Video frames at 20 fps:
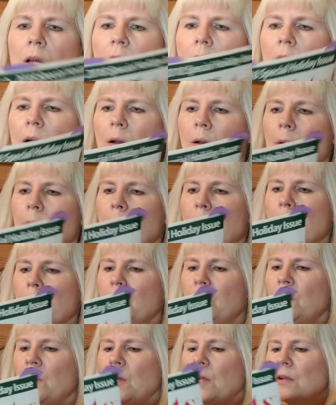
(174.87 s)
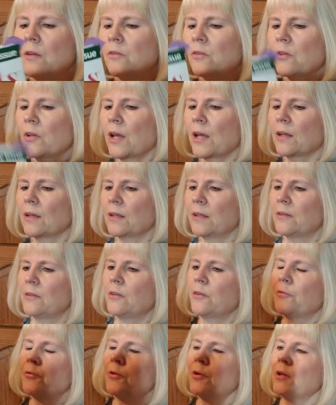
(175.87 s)
Done slightly
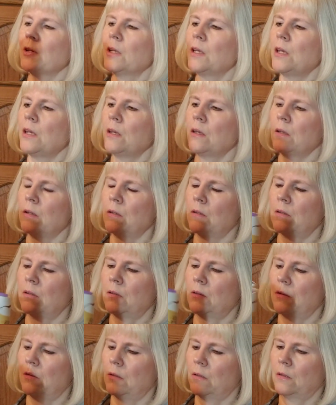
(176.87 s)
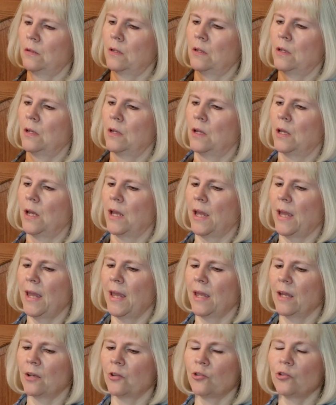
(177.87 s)
differently.
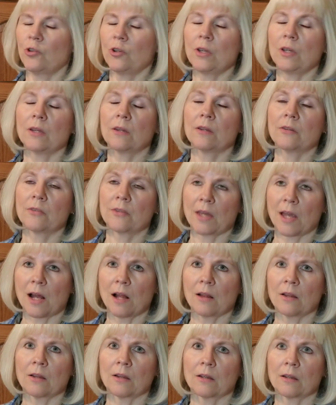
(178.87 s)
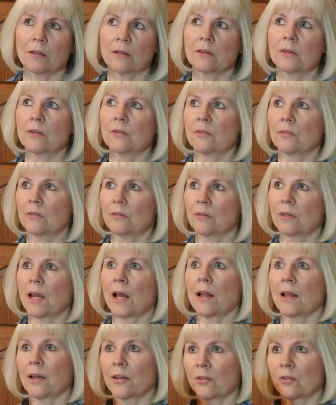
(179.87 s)
And this gal
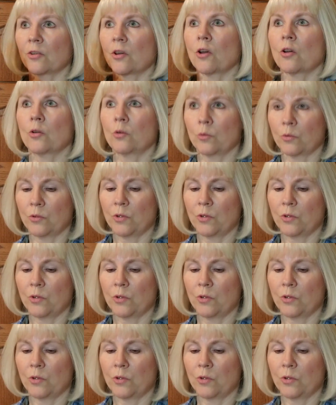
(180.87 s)
I saw who